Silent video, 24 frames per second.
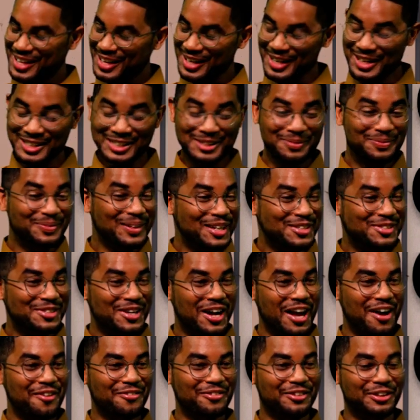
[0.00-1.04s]
It's a pleasure
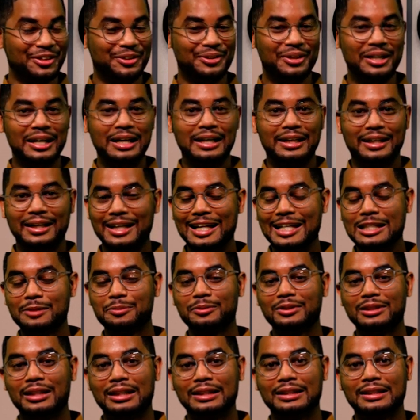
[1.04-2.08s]
having you. Ra-eese
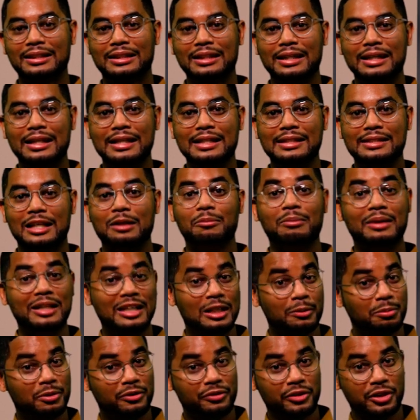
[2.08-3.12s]
Moerat is a
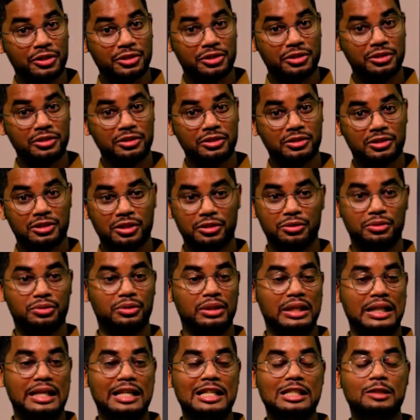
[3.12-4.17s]
media professional, so
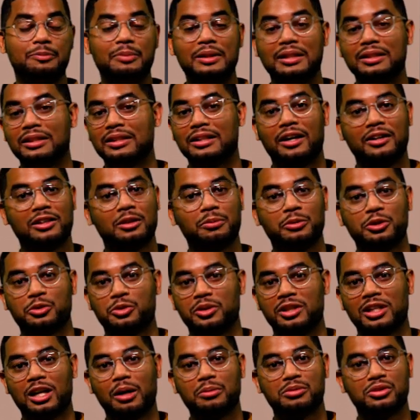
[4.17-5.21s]
he's been around the bush
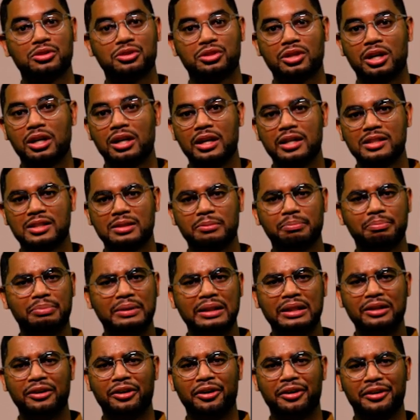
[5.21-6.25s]
when it comes to journalism,
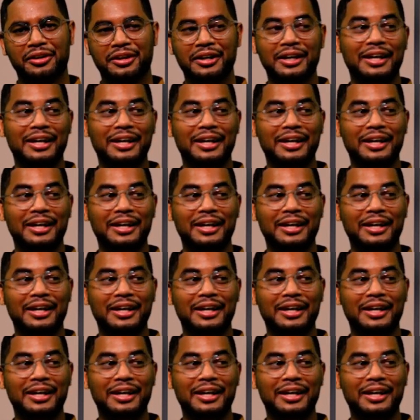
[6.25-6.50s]
PR,